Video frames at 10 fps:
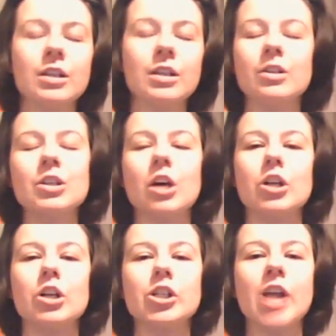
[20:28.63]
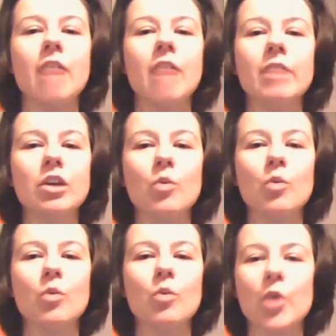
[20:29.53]
you didn't start sharing
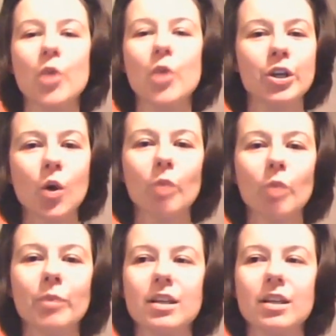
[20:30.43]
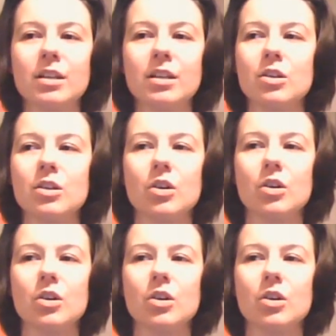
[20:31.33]
your work at all because